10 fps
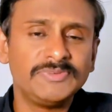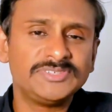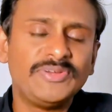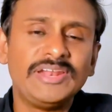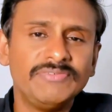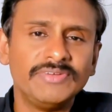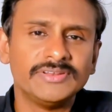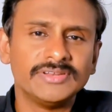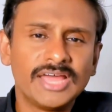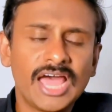in which we live
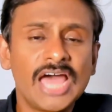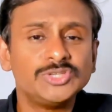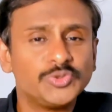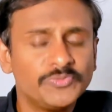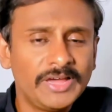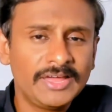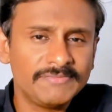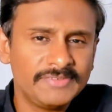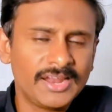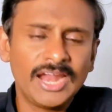in and to where
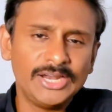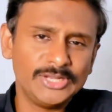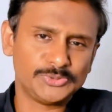we are heading